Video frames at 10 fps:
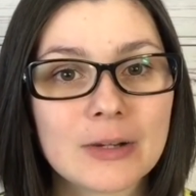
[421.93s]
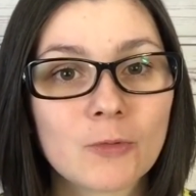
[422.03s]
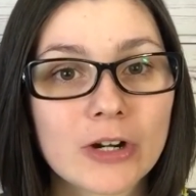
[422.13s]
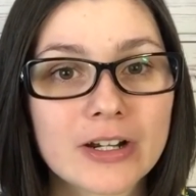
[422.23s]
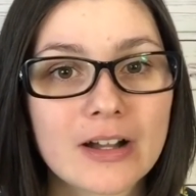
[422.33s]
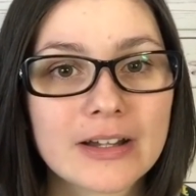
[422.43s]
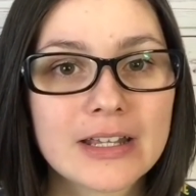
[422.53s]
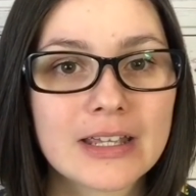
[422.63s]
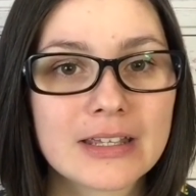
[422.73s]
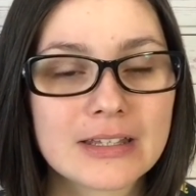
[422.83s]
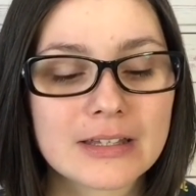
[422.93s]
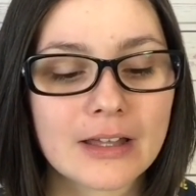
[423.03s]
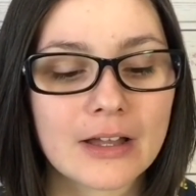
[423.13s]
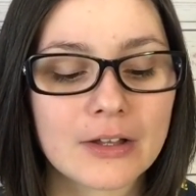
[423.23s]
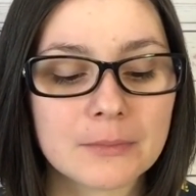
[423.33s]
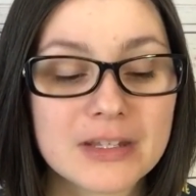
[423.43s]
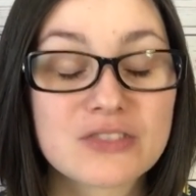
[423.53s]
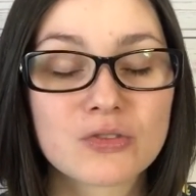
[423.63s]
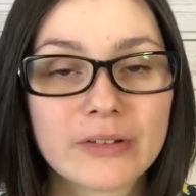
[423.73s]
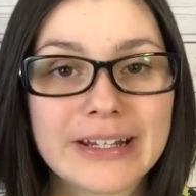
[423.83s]
work on
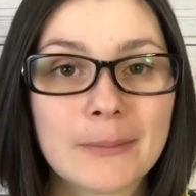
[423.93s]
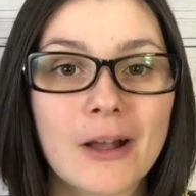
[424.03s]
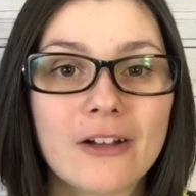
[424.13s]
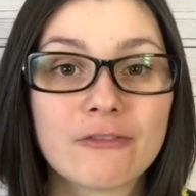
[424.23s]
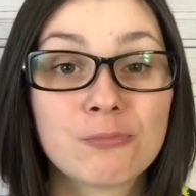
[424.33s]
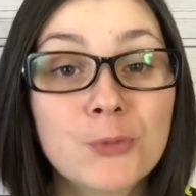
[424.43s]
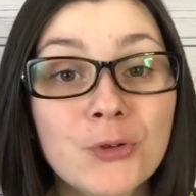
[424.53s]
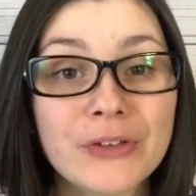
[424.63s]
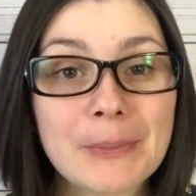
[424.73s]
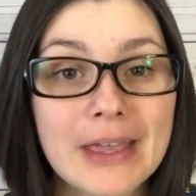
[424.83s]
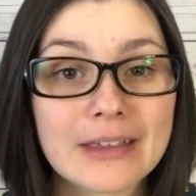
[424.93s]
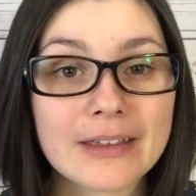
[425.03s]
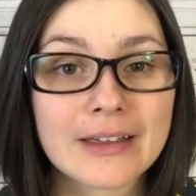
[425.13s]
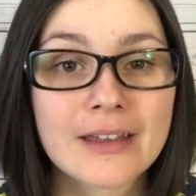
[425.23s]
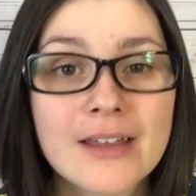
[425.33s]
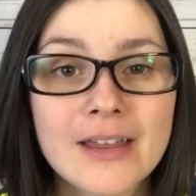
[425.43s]
his dream of movie making.